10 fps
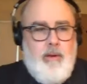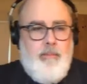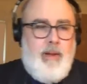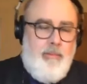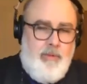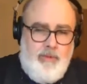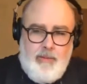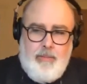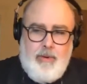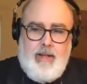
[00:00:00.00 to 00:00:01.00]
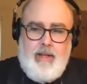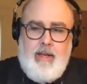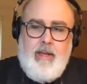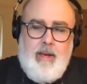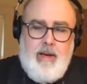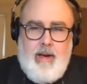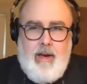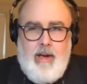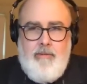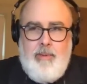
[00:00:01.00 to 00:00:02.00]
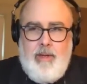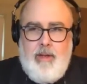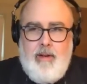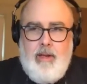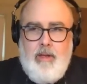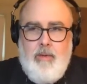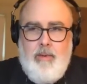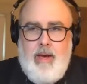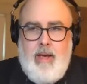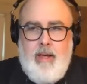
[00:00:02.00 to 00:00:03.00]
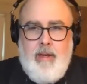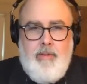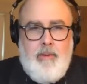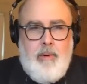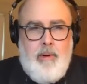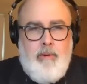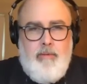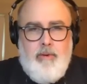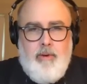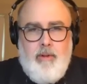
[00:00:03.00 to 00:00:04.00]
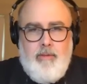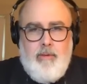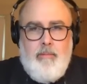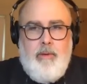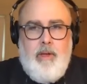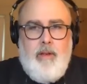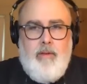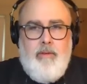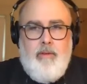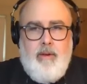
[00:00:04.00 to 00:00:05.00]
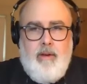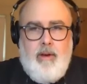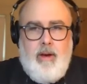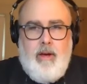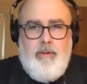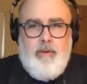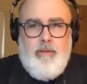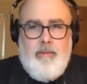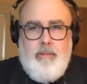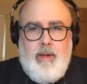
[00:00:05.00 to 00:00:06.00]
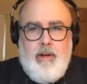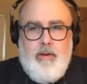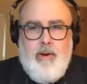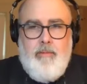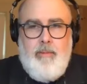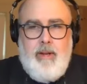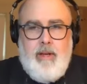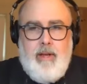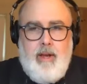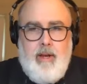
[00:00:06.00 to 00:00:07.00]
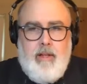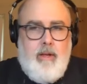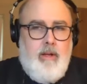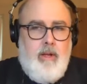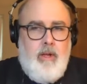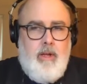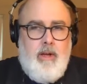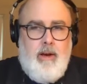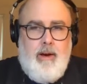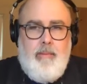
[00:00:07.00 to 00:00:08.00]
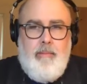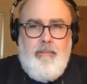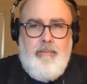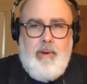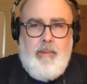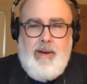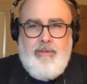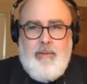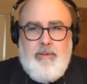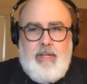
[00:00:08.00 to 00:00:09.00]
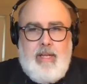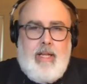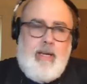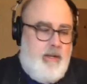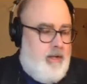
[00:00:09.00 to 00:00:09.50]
My name is Chip Brantley. I've been at UA in the Department of Journalism and Creative Media. Hey, Neela. My mom's name is Neela.